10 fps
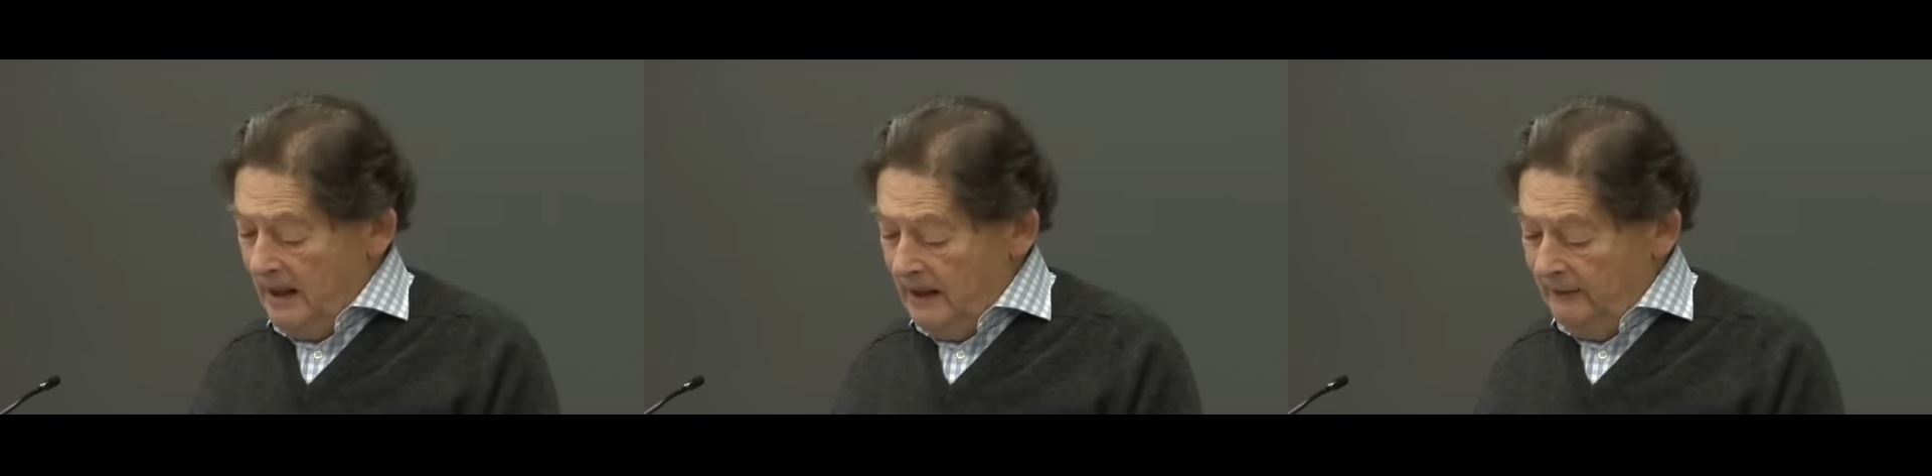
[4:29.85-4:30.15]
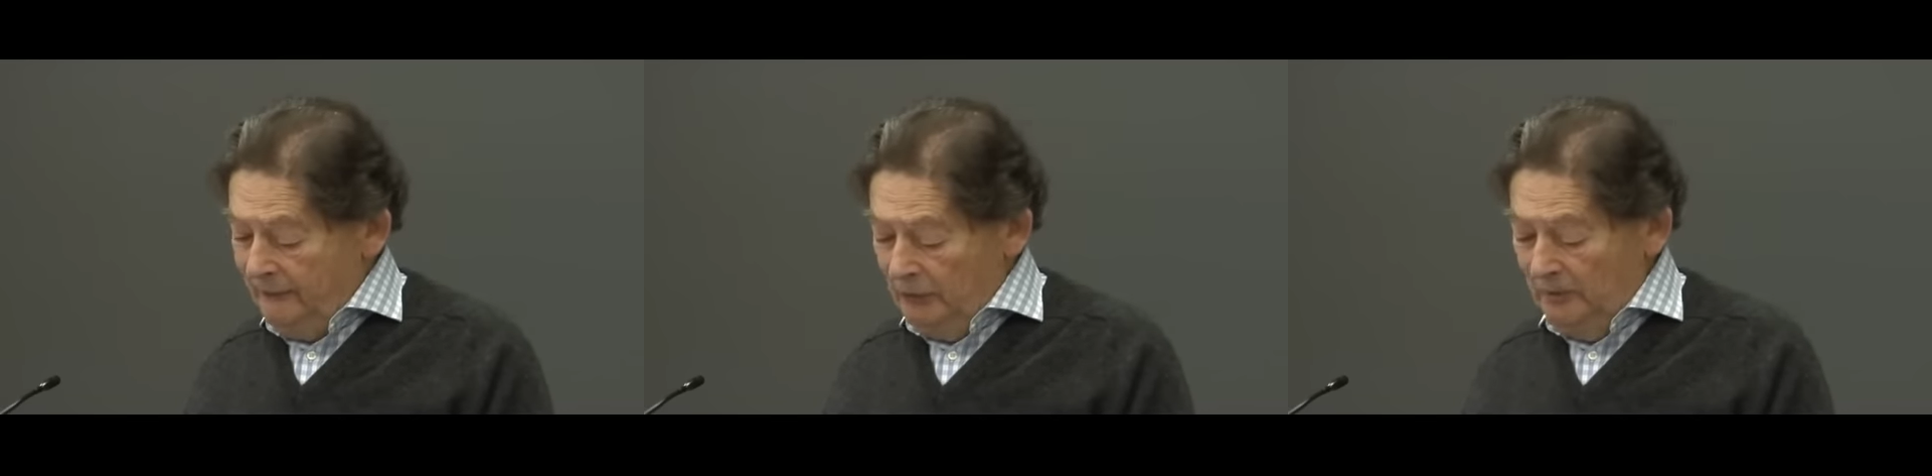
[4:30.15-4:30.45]

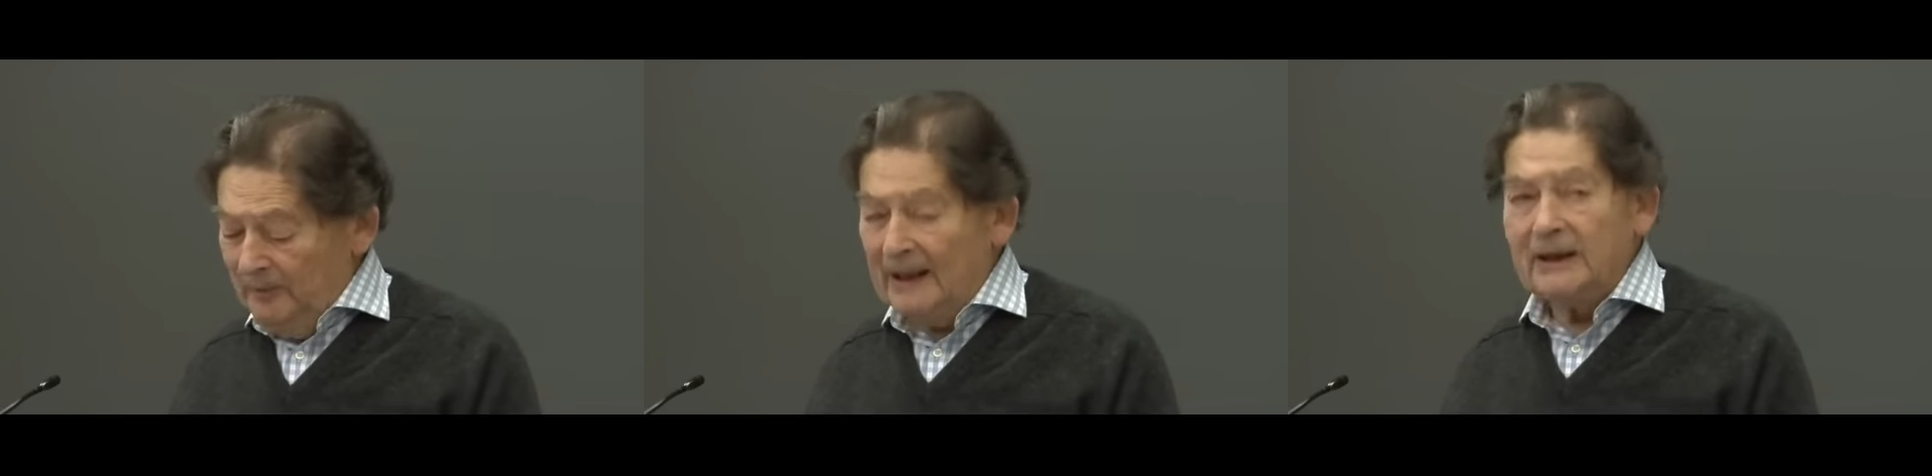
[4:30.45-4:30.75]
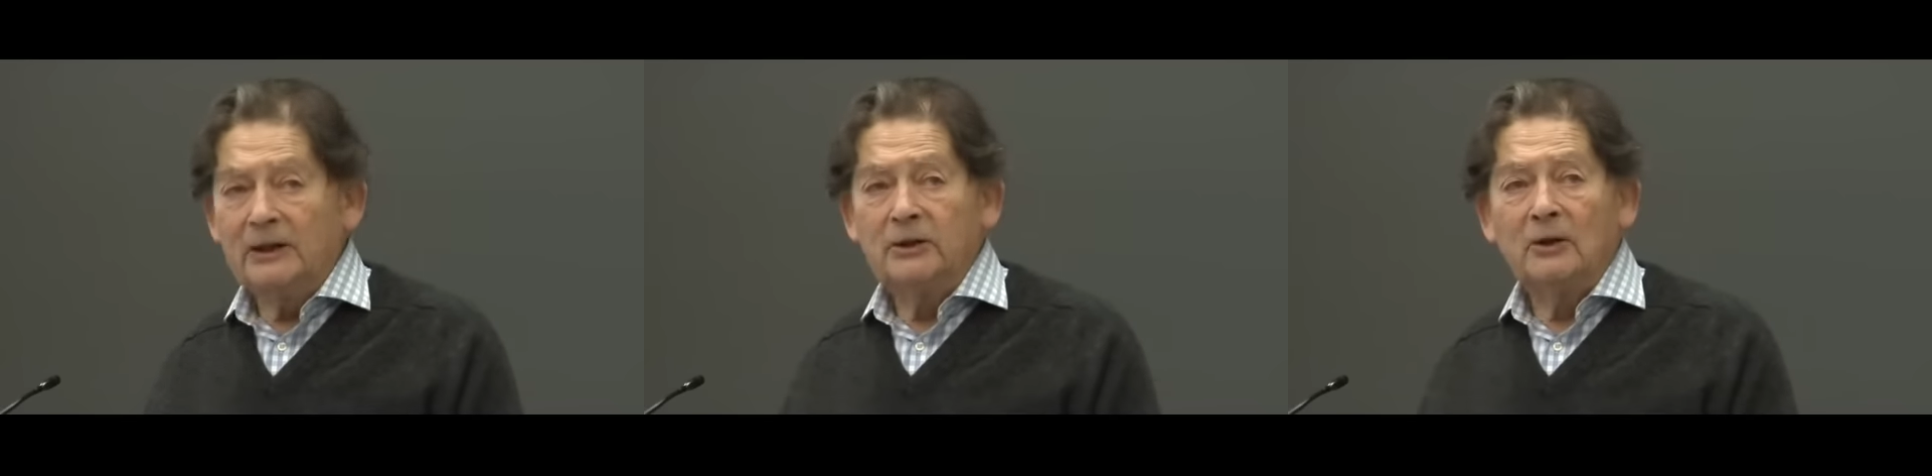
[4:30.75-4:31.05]
A full
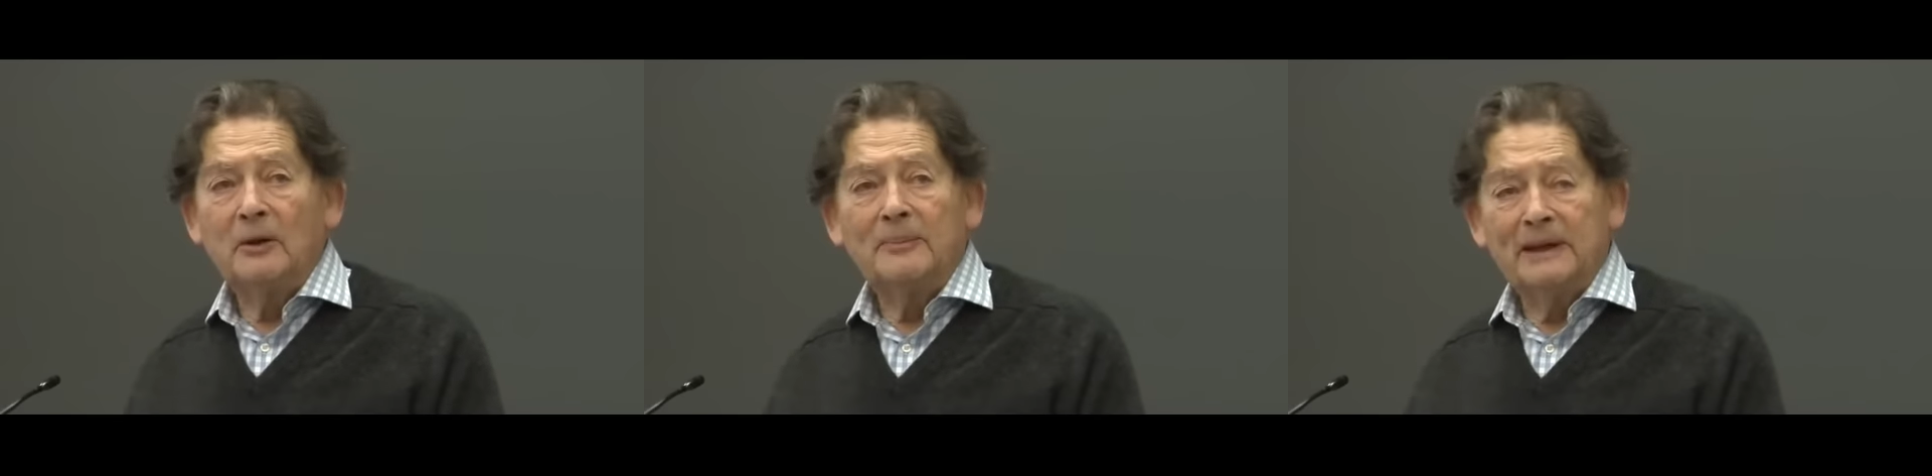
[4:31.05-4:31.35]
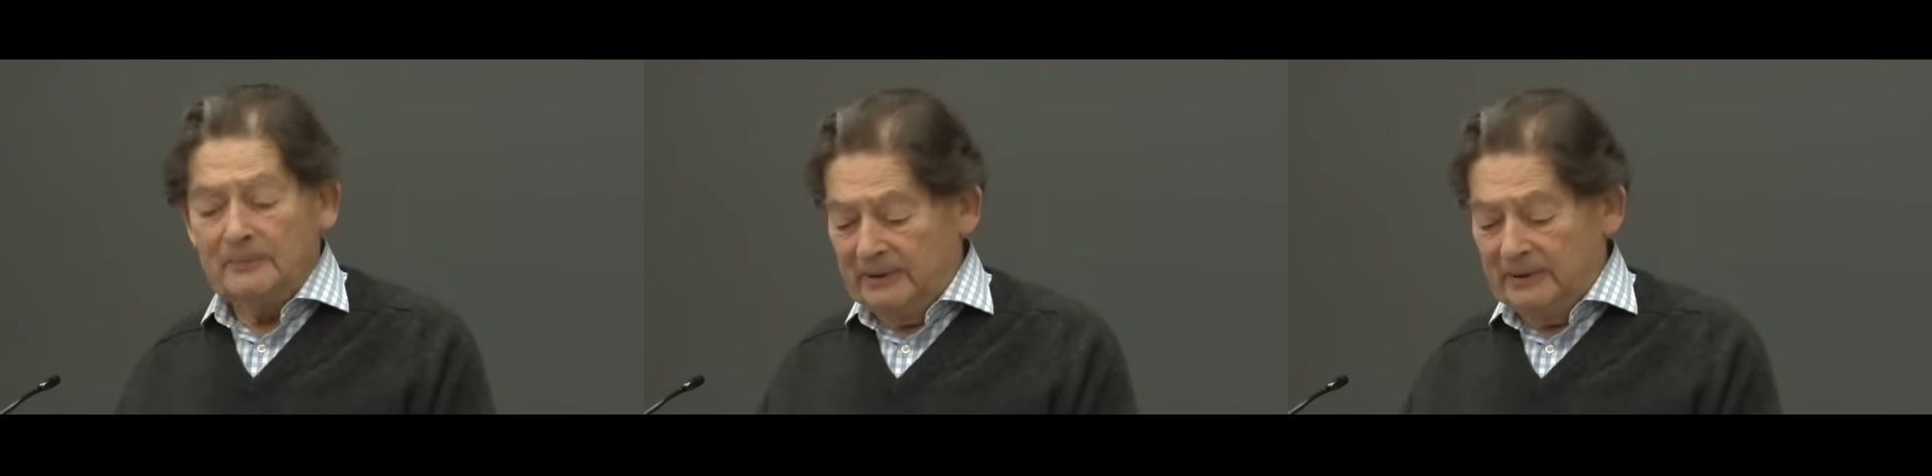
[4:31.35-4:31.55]
blooded European